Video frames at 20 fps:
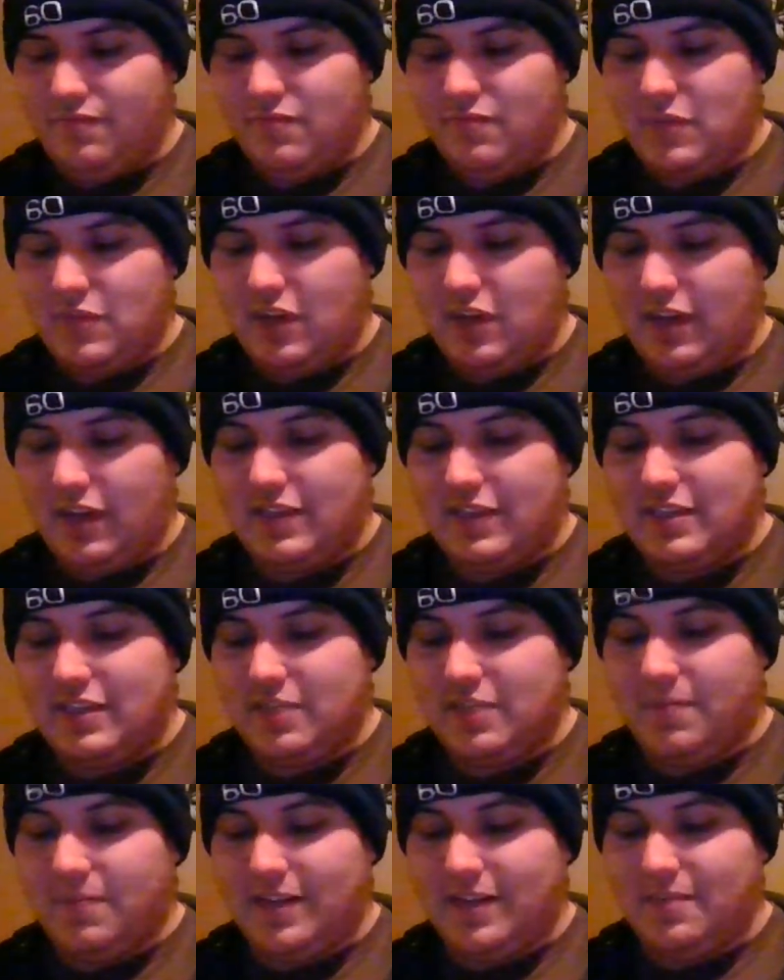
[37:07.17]
They're like
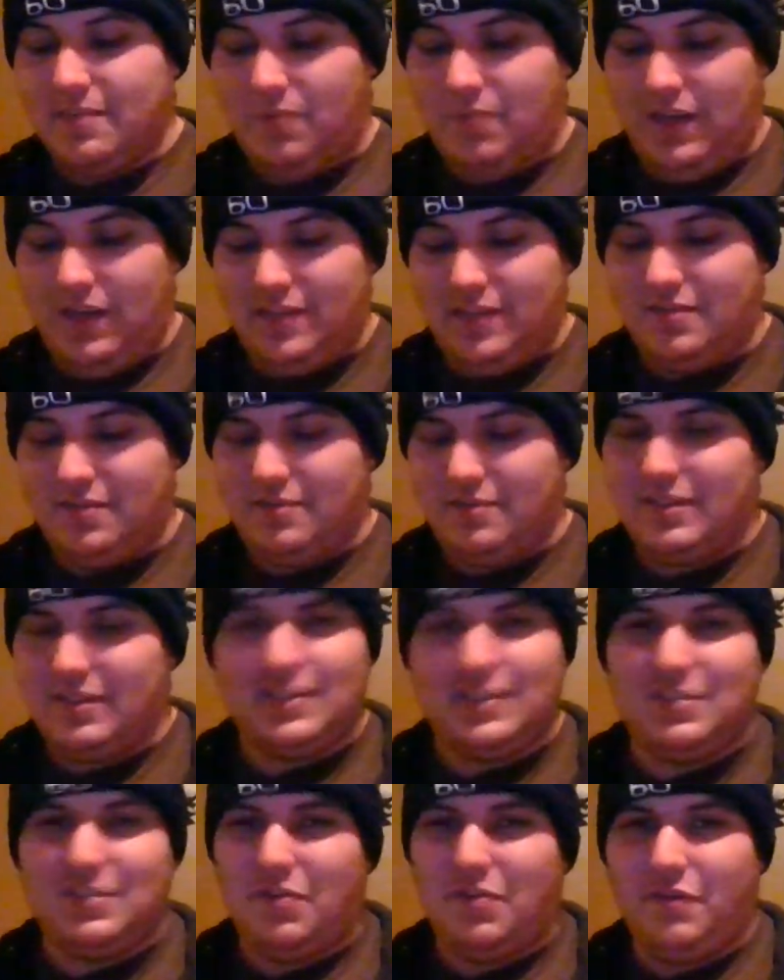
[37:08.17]
$6 a piece. So it's
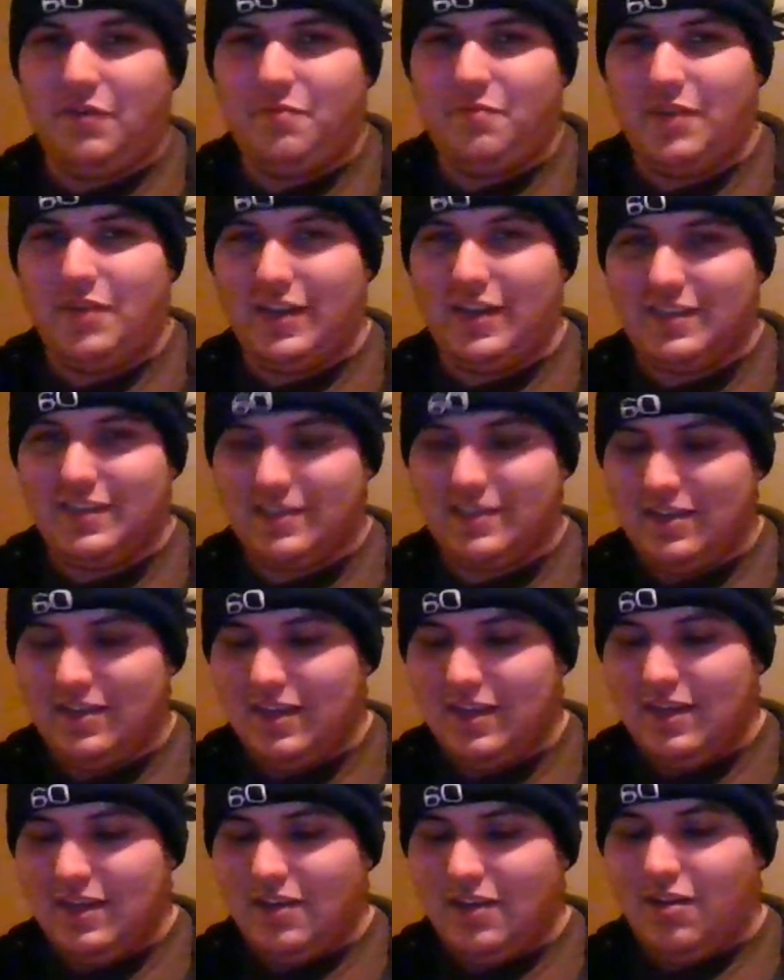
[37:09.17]
like $12.
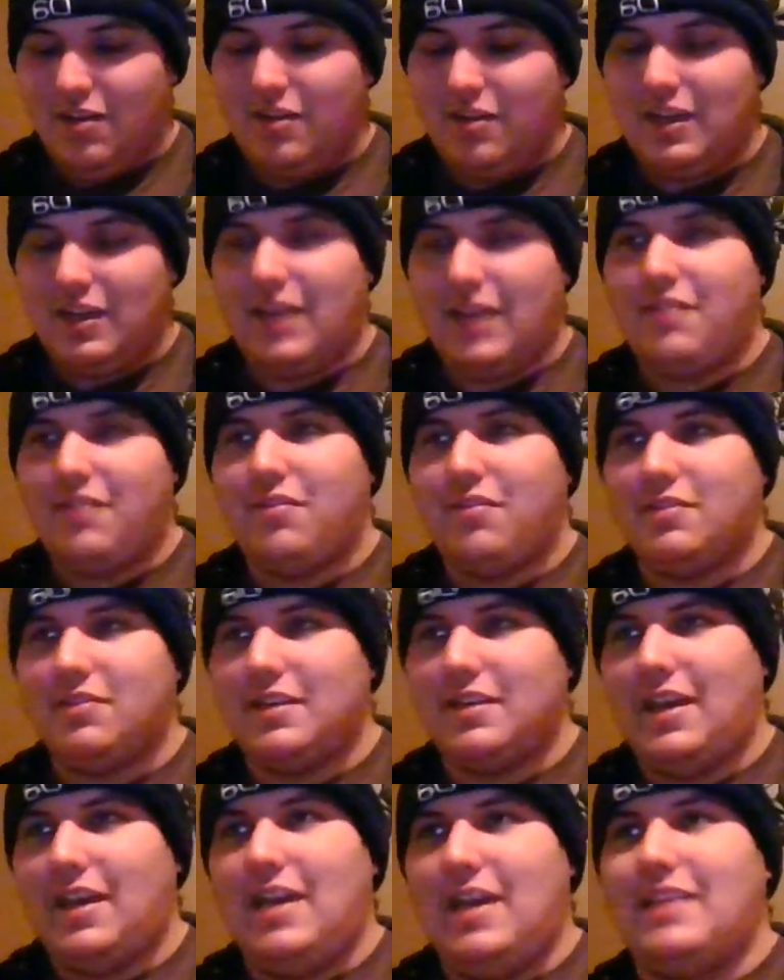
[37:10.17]
Altogether, though, it's
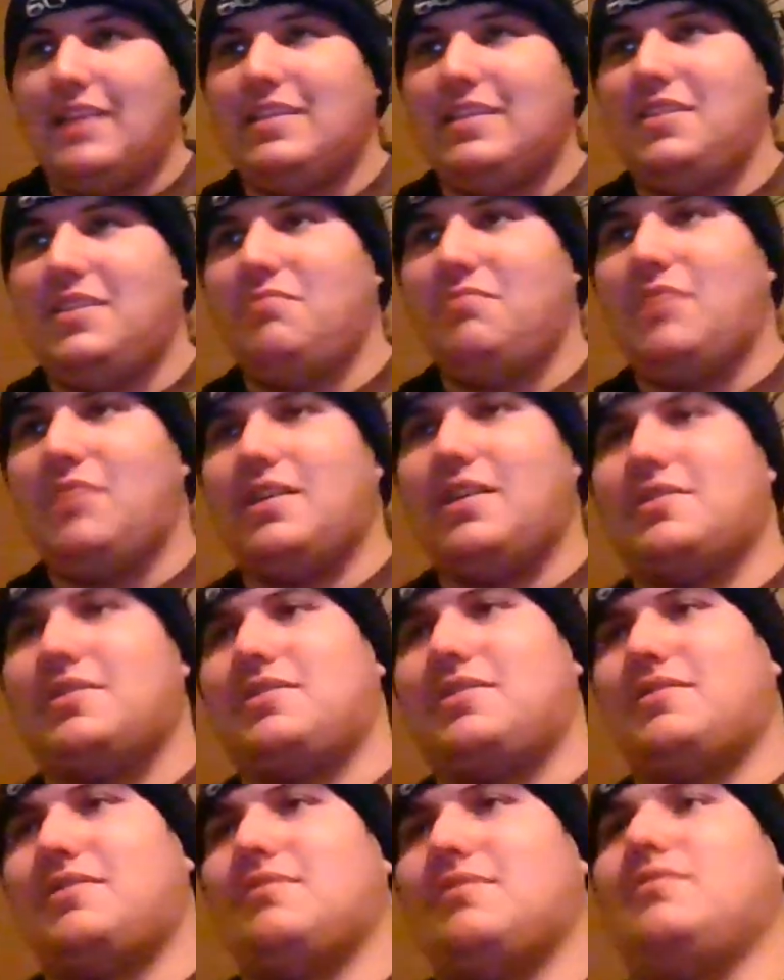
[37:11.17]
like
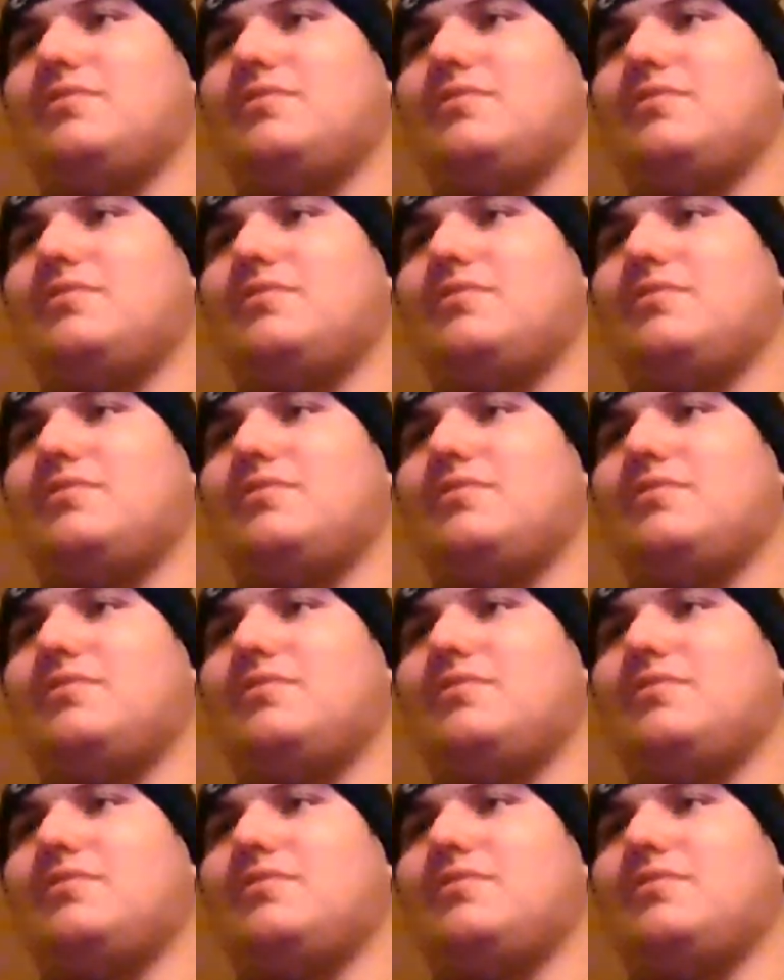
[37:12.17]
$18.